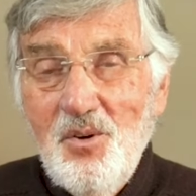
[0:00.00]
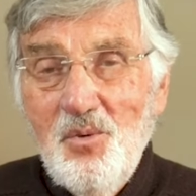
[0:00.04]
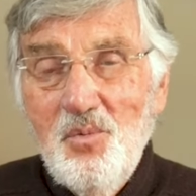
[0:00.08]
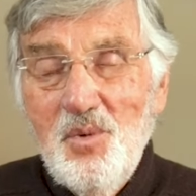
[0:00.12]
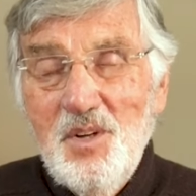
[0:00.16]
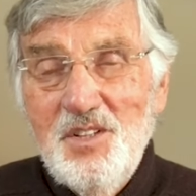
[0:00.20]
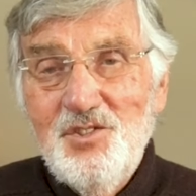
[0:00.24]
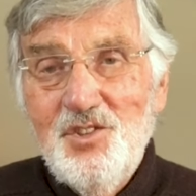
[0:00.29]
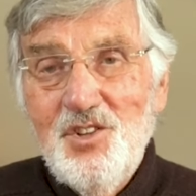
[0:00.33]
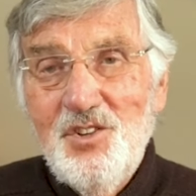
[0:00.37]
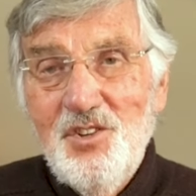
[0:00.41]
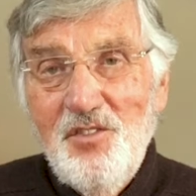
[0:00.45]

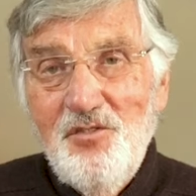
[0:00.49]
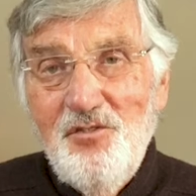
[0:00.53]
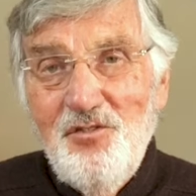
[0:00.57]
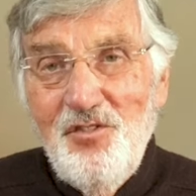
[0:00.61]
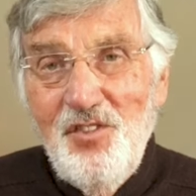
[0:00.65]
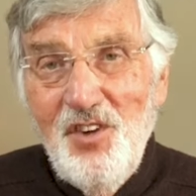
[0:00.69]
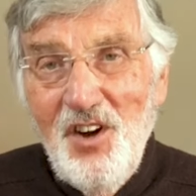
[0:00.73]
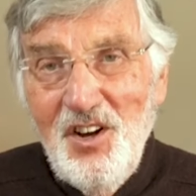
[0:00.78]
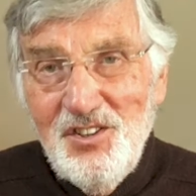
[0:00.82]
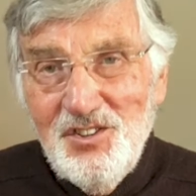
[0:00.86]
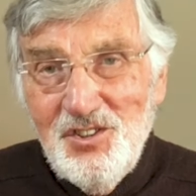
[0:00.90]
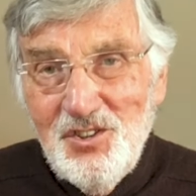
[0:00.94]
which
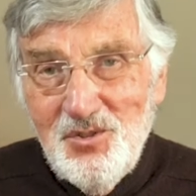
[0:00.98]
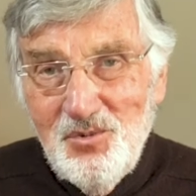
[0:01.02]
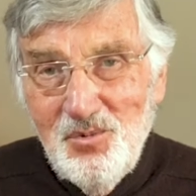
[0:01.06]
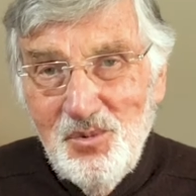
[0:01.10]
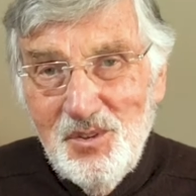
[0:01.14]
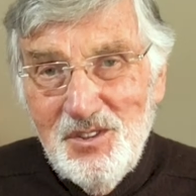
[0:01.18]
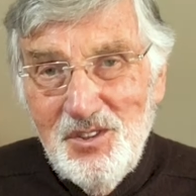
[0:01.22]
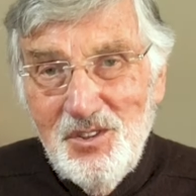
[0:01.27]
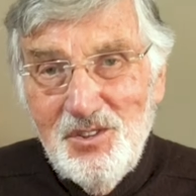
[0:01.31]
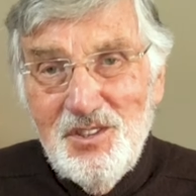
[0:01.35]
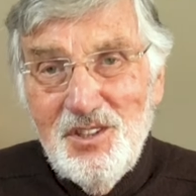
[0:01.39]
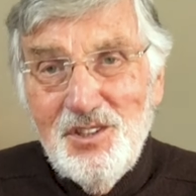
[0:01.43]
first
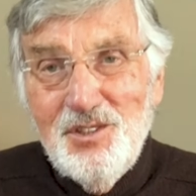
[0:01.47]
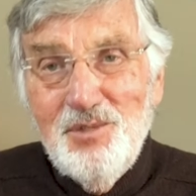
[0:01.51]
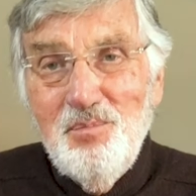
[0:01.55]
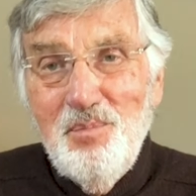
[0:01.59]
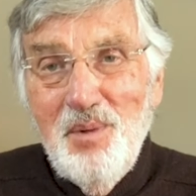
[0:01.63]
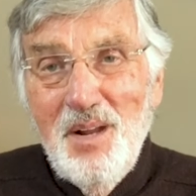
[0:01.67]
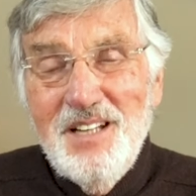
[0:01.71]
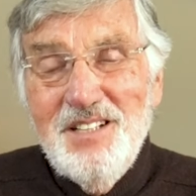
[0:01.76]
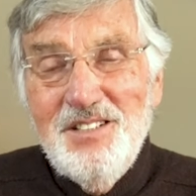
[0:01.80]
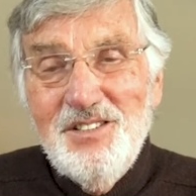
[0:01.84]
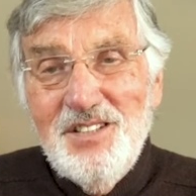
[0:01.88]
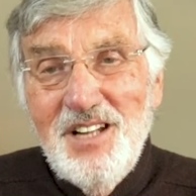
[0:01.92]
was
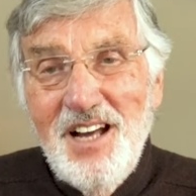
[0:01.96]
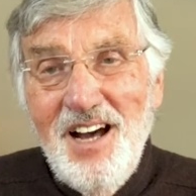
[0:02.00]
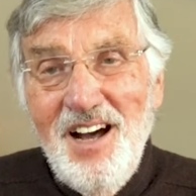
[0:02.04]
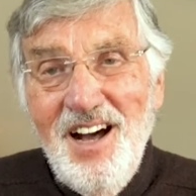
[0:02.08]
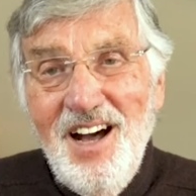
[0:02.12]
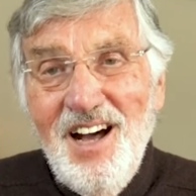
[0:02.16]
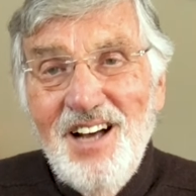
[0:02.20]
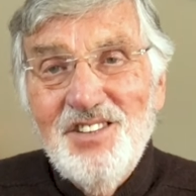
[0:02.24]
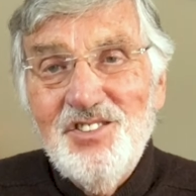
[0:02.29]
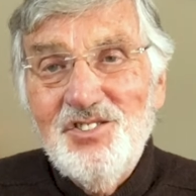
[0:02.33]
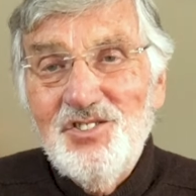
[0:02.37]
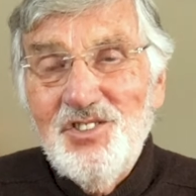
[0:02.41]
displayed to
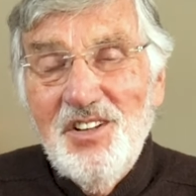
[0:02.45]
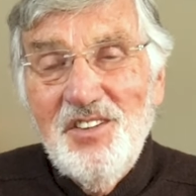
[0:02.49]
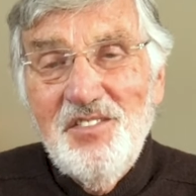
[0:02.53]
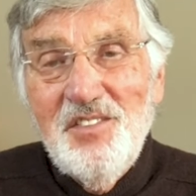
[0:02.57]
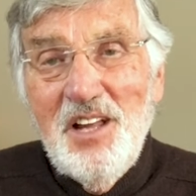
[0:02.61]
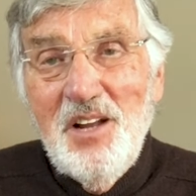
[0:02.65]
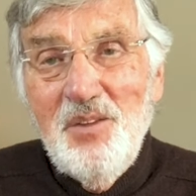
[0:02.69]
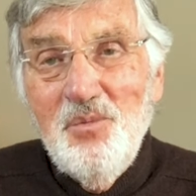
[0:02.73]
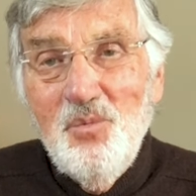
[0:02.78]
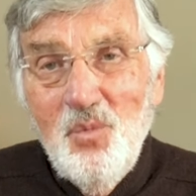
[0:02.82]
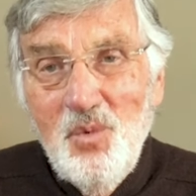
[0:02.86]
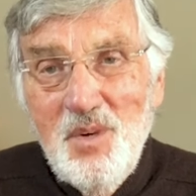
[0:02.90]
us, and
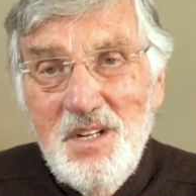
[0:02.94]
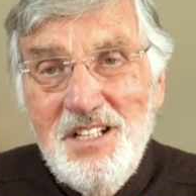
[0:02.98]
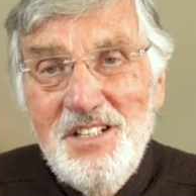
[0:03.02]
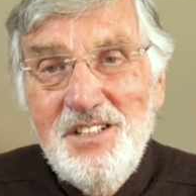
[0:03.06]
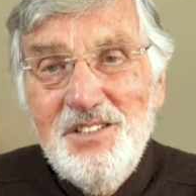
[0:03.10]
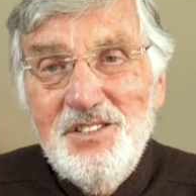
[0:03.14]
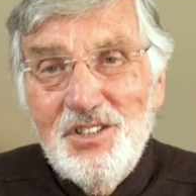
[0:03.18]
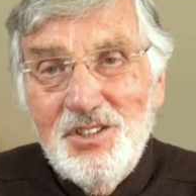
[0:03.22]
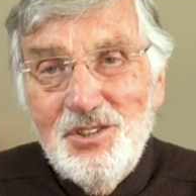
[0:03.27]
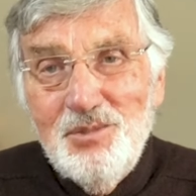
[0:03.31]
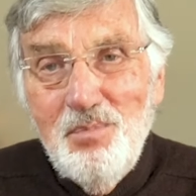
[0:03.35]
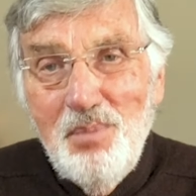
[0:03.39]
then we
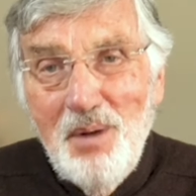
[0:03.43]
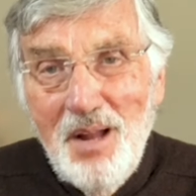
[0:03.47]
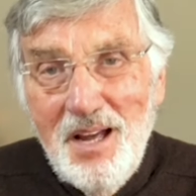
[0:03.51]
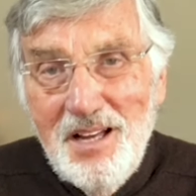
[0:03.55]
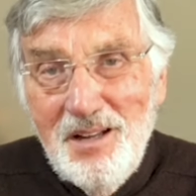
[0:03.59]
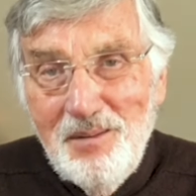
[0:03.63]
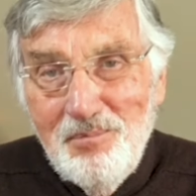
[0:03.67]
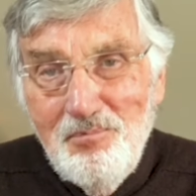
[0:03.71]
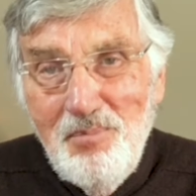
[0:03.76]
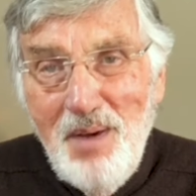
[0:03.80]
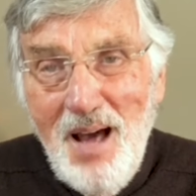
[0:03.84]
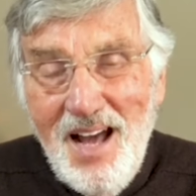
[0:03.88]
display
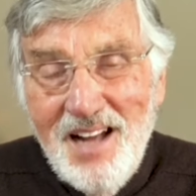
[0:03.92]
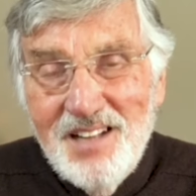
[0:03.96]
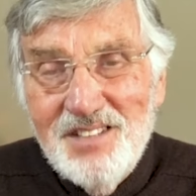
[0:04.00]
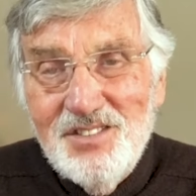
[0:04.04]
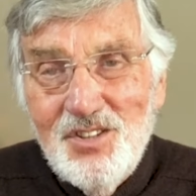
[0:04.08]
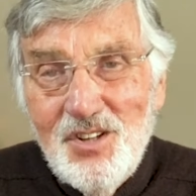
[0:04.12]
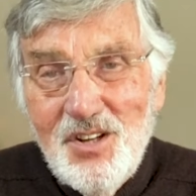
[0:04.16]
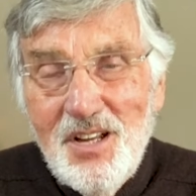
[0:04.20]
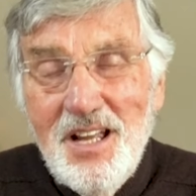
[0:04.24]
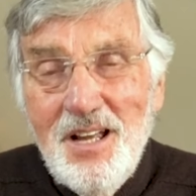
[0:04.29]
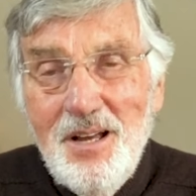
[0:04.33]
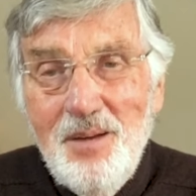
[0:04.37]
it back
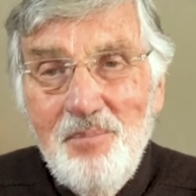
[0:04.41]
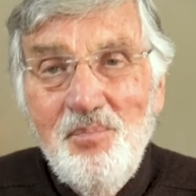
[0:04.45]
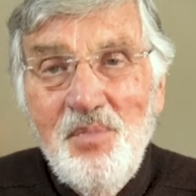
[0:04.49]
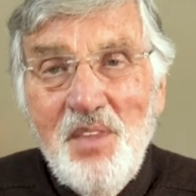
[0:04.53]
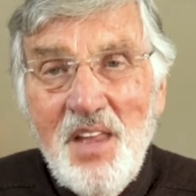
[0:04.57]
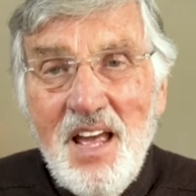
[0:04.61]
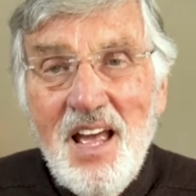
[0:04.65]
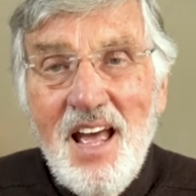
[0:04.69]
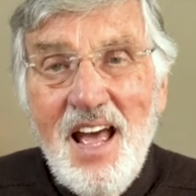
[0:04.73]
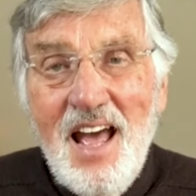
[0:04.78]
to Him.